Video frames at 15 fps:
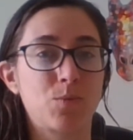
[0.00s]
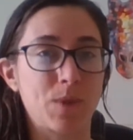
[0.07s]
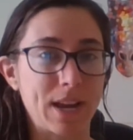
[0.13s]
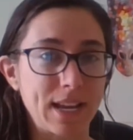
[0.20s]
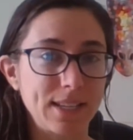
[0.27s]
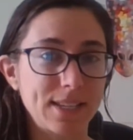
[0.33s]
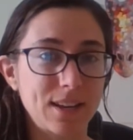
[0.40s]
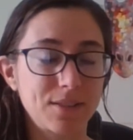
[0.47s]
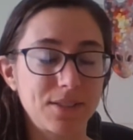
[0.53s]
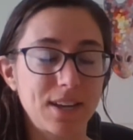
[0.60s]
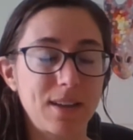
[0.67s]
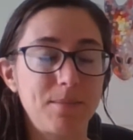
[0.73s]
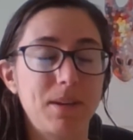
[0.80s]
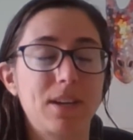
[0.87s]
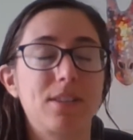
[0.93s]
rains
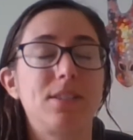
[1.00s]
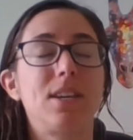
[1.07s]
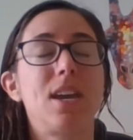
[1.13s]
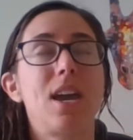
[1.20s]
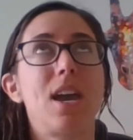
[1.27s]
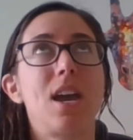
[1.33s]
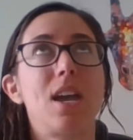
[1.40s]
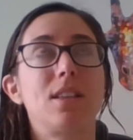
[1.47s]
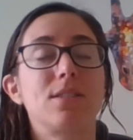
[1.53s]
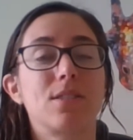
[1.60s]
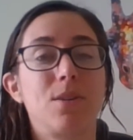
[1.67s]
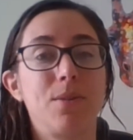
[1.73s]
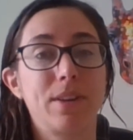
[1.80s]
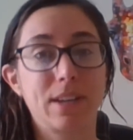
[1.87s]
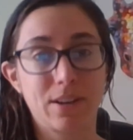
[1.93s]
outside because he hates
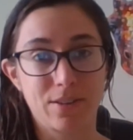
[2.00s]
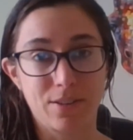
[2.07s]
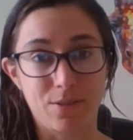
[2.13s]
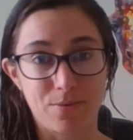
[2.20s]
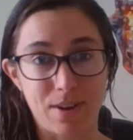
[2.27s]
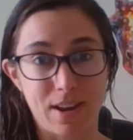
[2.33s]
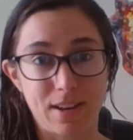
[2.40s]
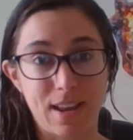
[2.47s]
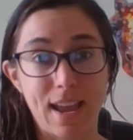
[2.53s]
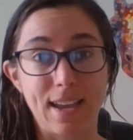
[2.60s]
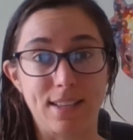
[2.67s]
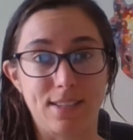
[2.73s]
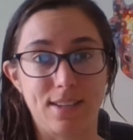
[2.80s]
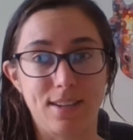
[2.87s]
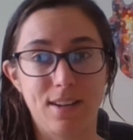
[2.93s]
going out in the rain,
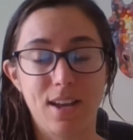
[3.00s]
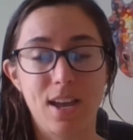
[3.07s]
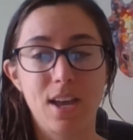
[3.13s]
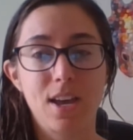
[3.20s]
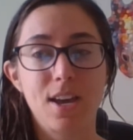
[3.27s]
hates it.